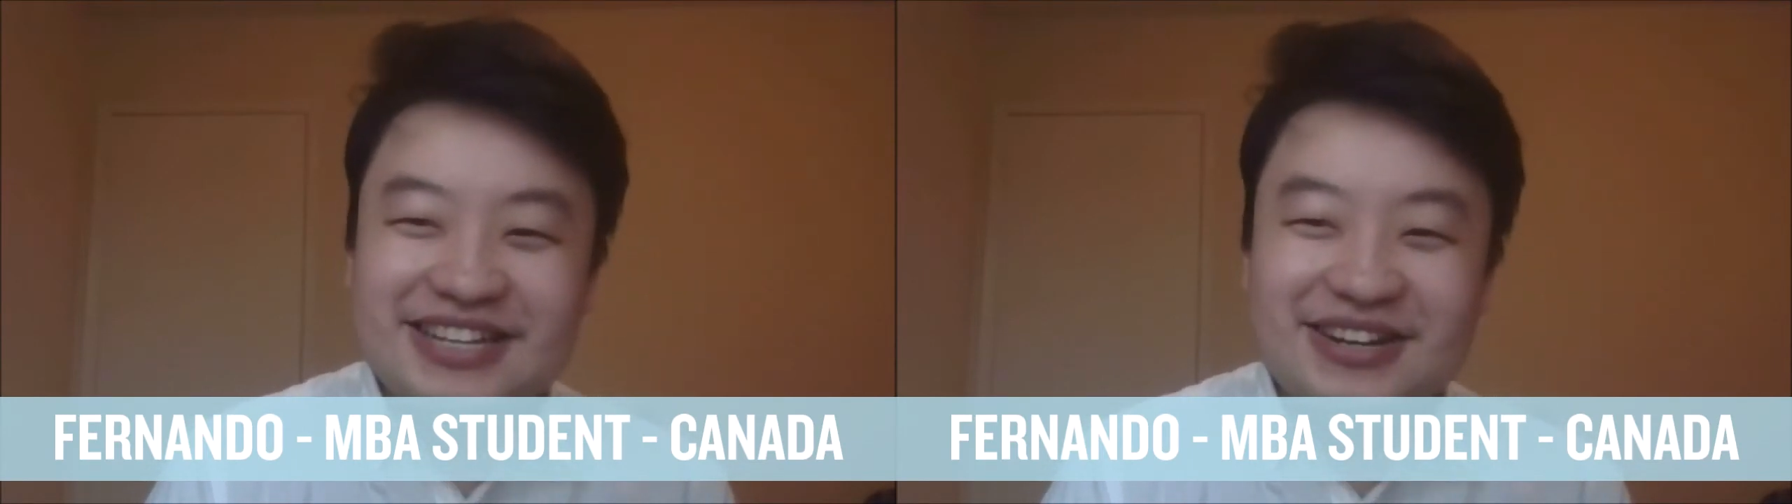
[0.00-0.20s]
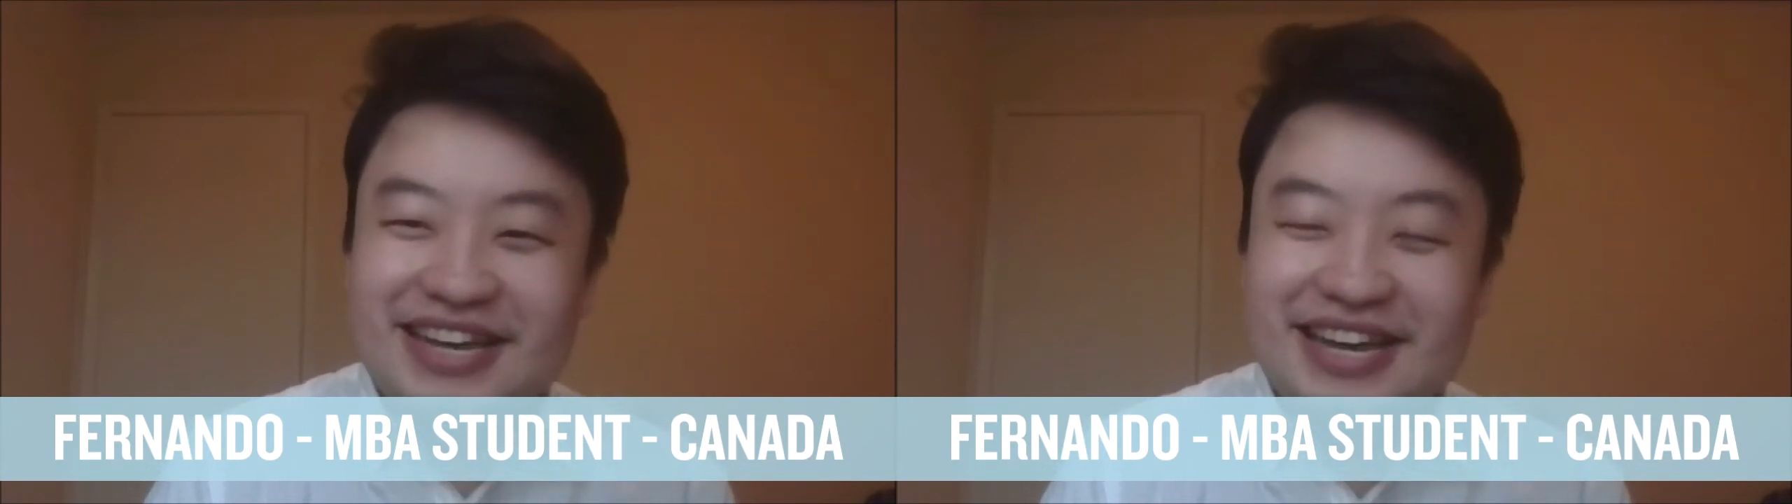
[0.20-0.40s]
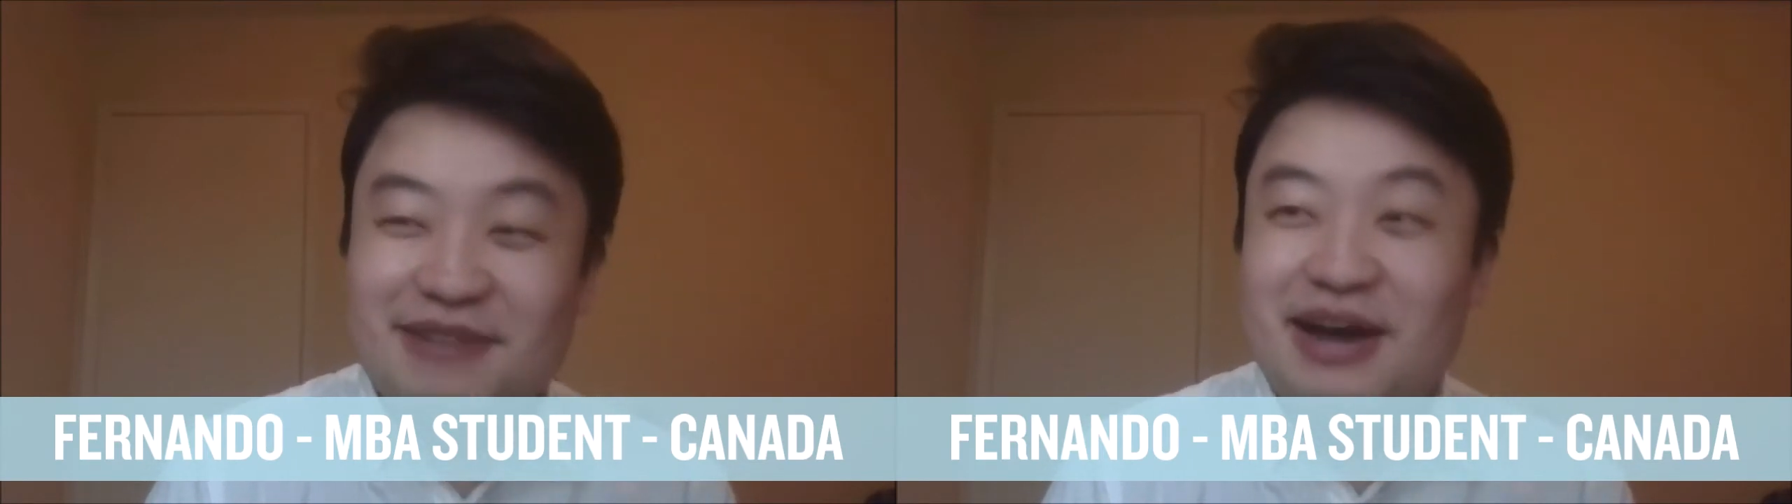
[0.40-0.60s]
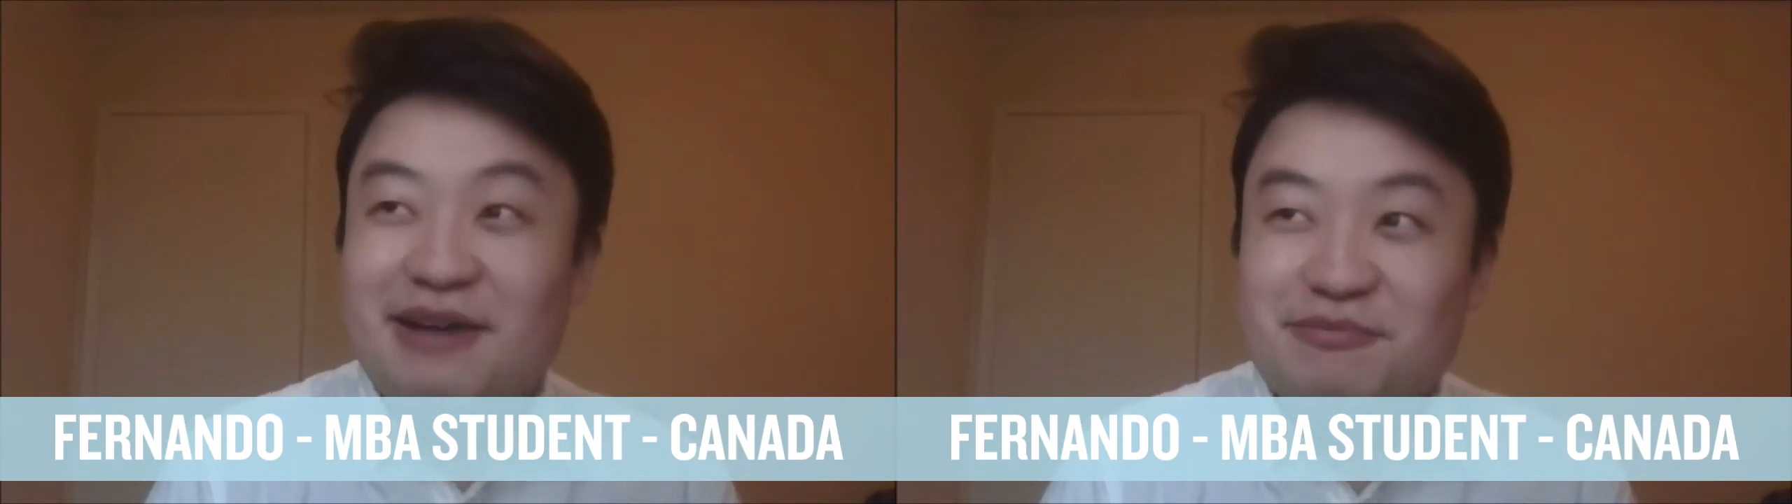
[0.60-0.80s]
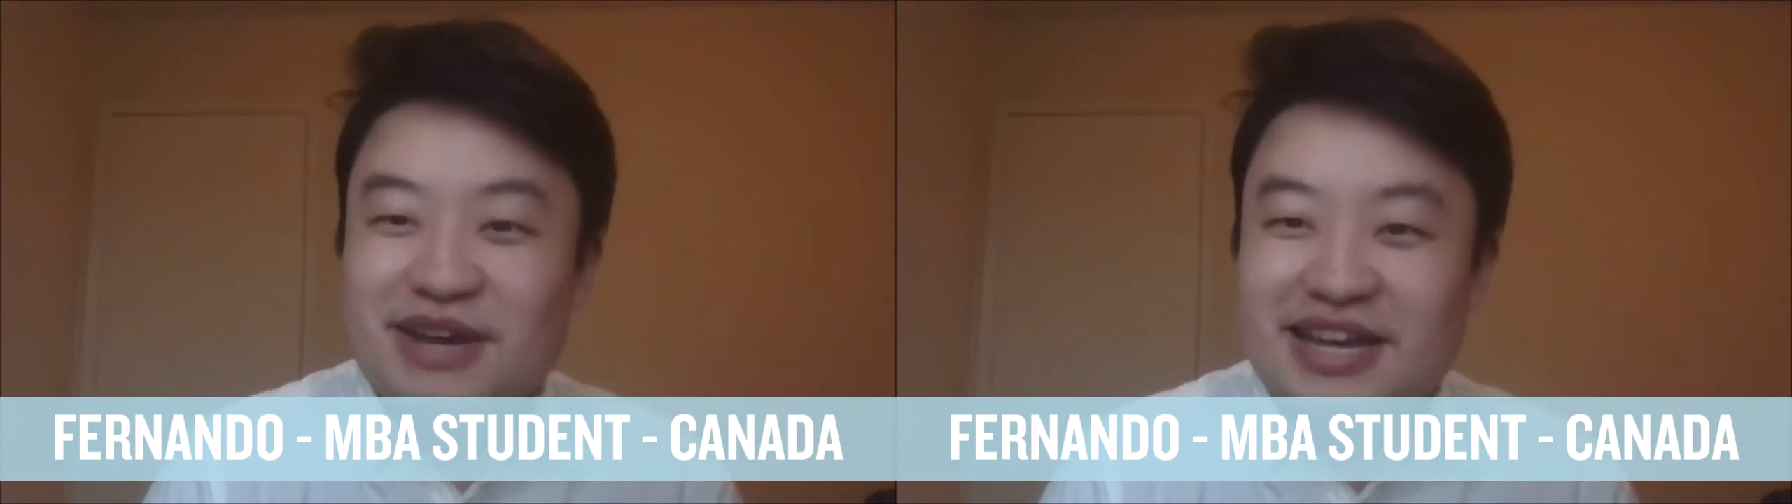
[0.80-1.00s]
okay,
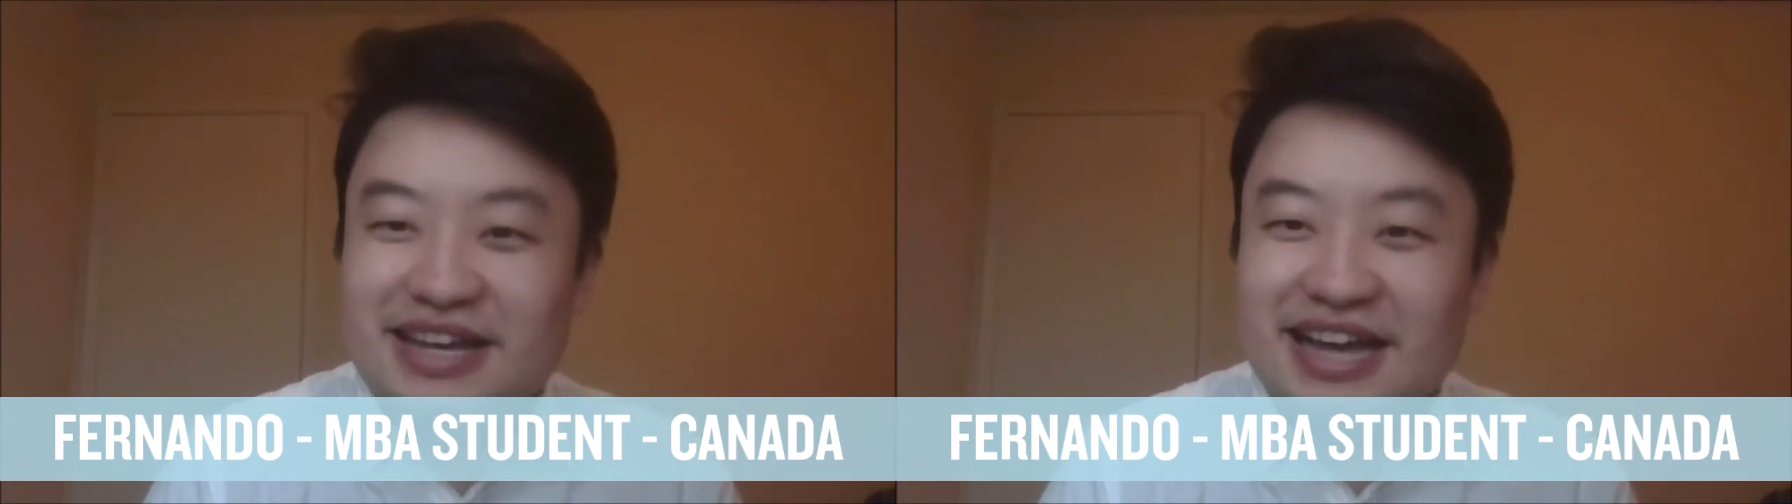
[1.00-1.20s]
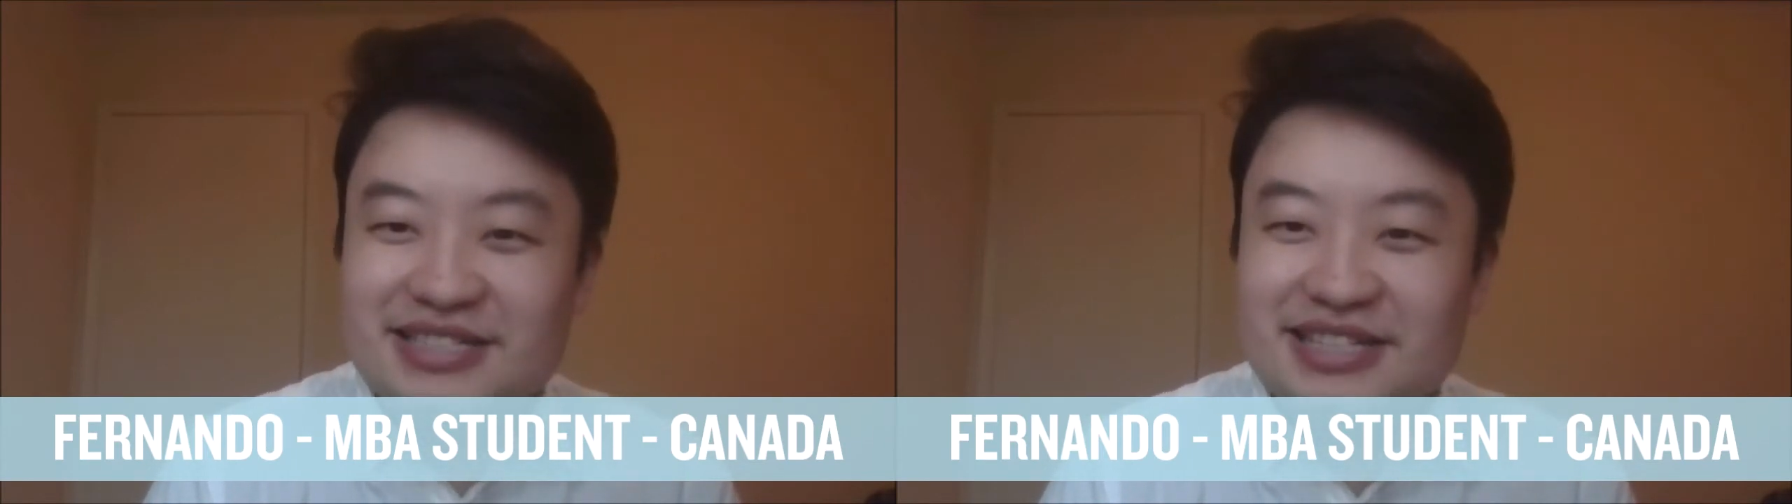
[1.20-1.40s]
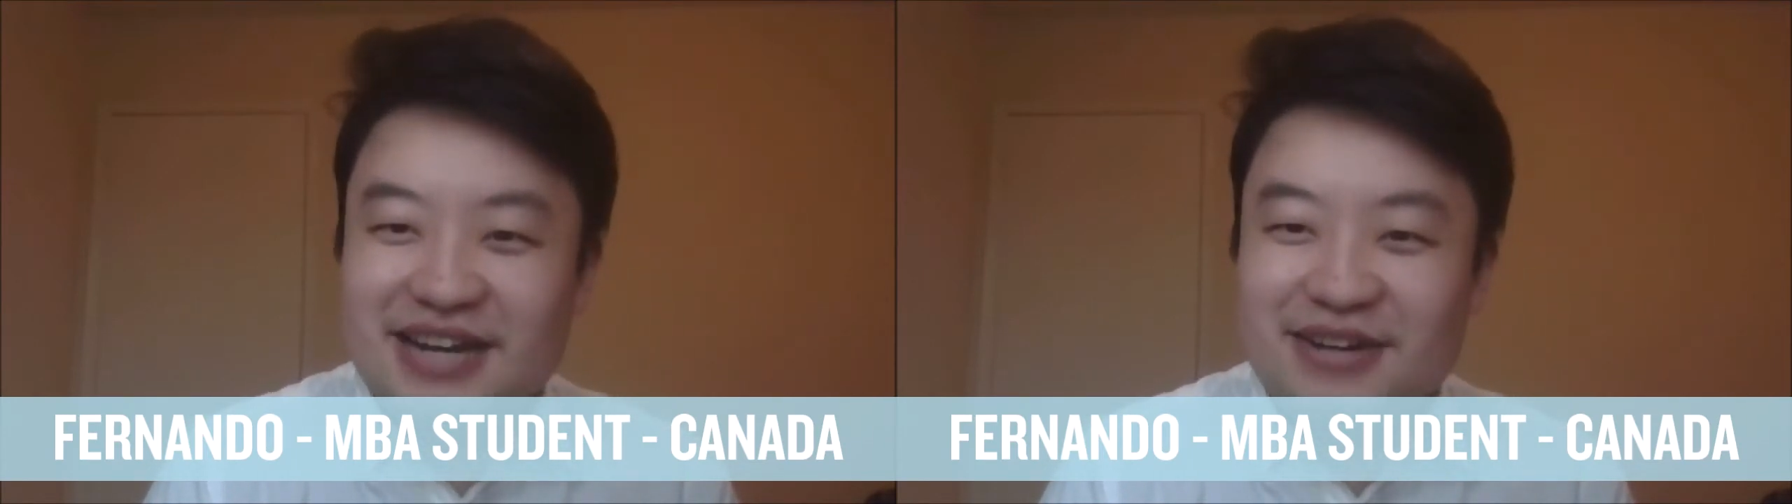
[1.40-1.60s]
I